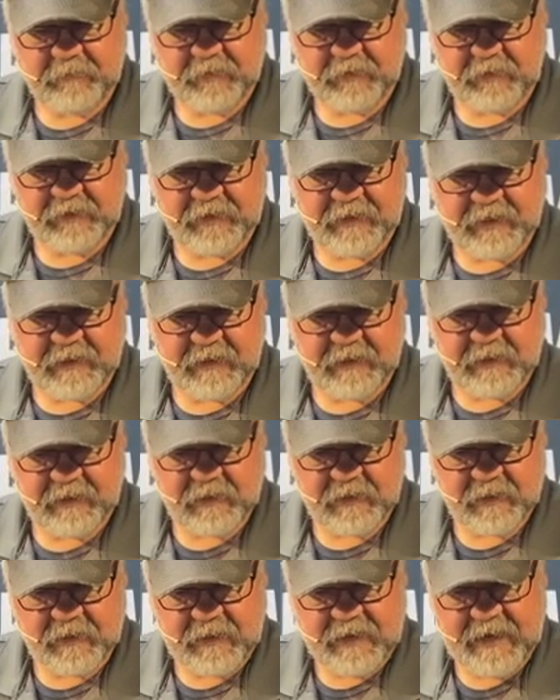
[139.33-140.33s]
building
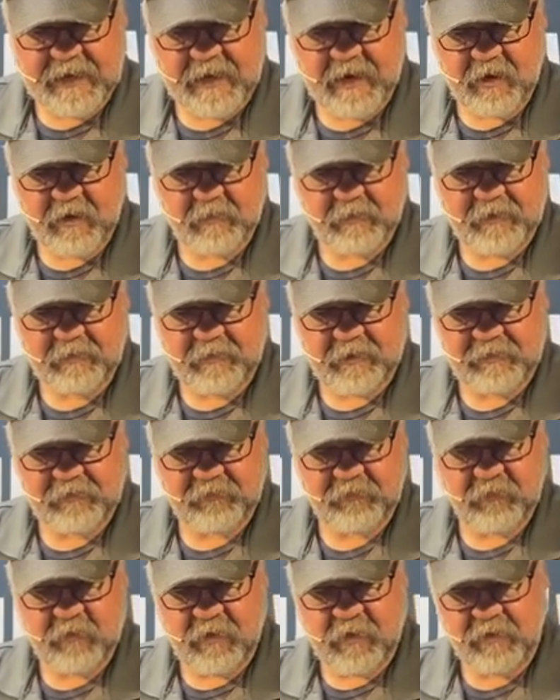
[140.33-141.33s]
an AR. We went
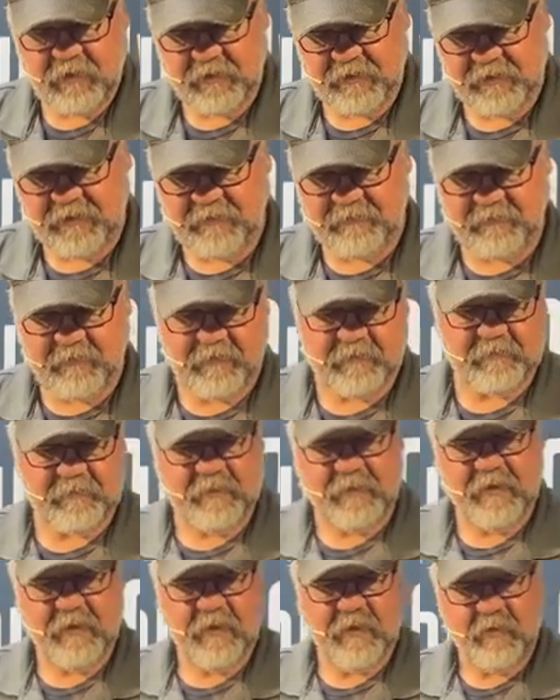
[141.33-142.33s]
through all the different.
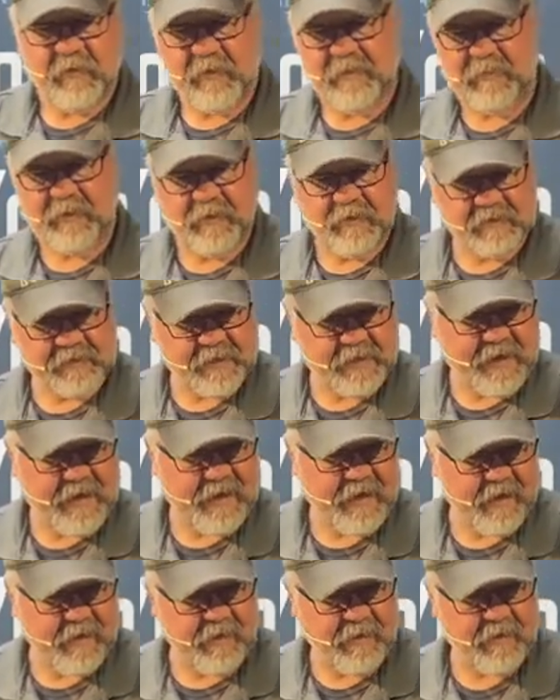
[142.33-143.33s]
We built an
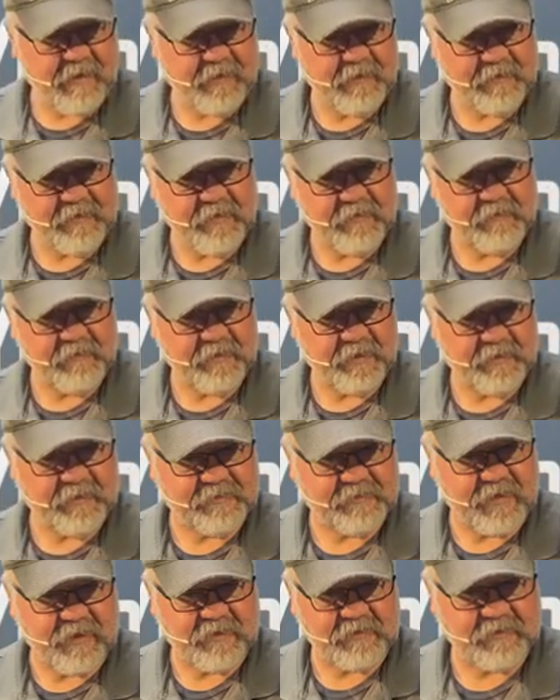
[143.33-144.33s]
AR, then we
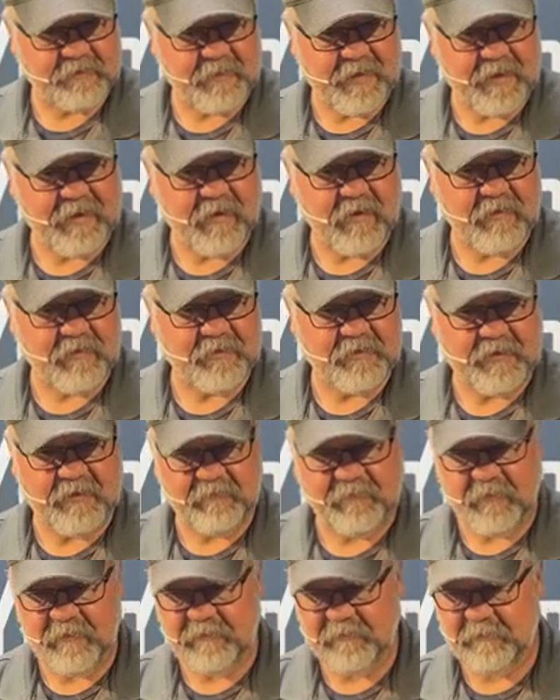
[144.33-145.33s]
talked about all the
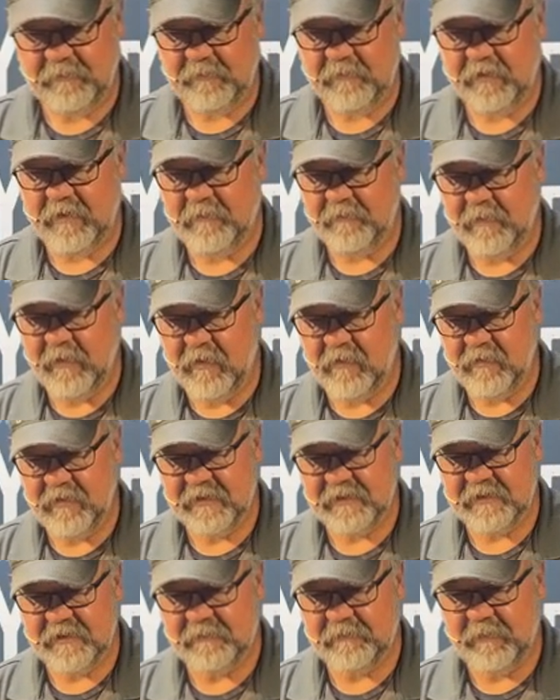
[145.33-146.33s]
different
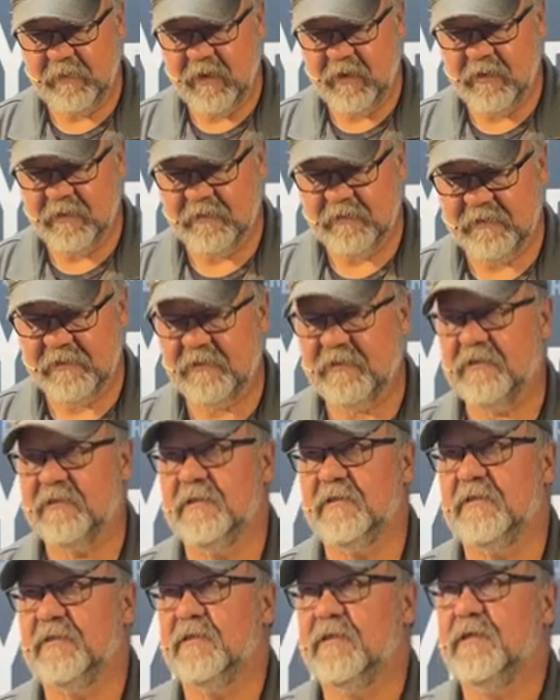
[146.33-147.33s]
components and parts,
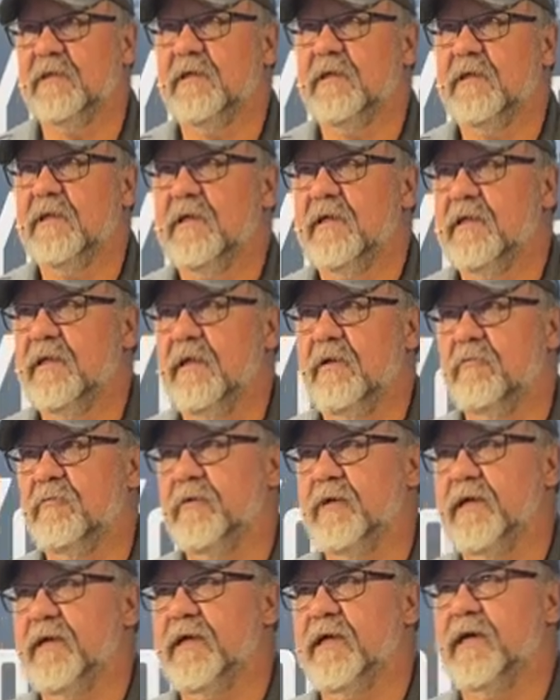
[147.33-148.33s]
and then
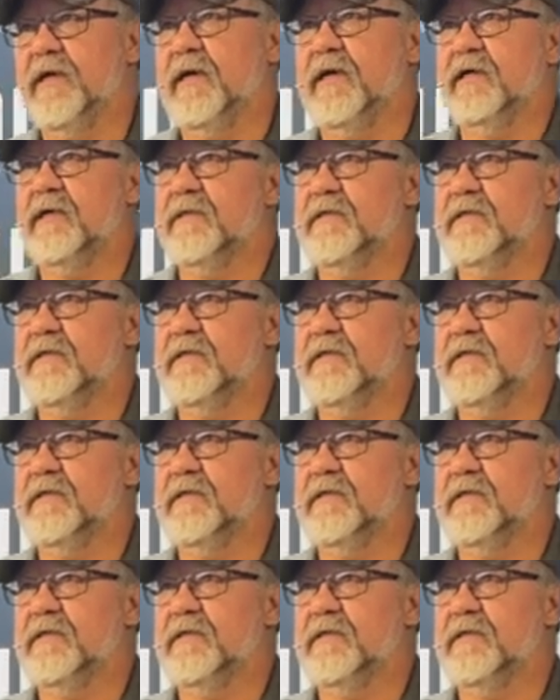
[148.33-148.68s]
we